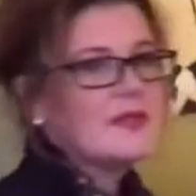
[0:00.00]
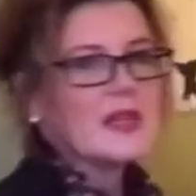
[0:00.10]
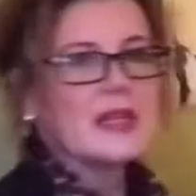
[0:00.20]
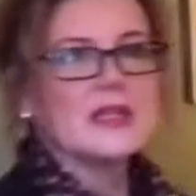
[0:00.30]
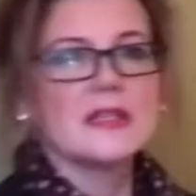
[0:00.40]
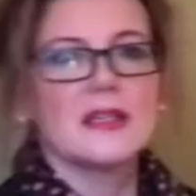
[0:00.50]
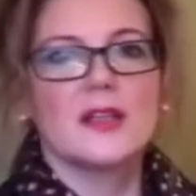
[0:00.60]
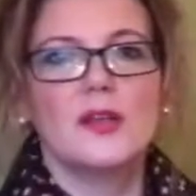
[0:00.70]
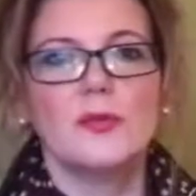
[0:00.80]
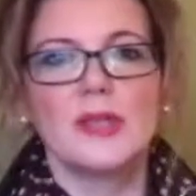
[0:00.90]
of these
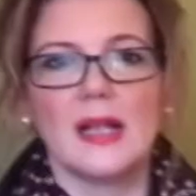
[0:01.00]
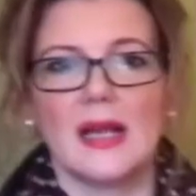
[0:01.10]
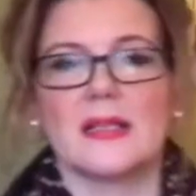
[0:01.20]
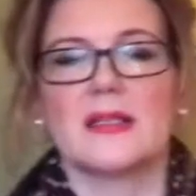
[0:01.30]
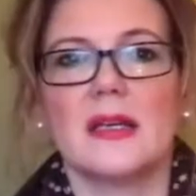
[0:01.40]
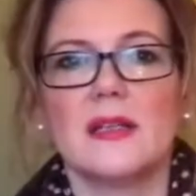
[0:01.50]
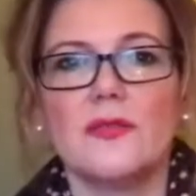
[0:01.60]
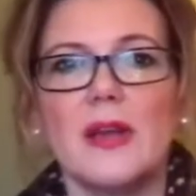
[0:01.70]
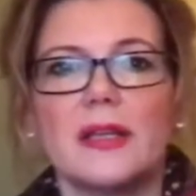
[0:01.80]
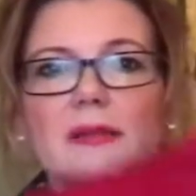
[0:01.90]
you would class
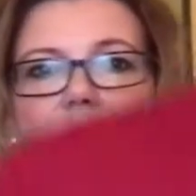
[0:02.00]
as red.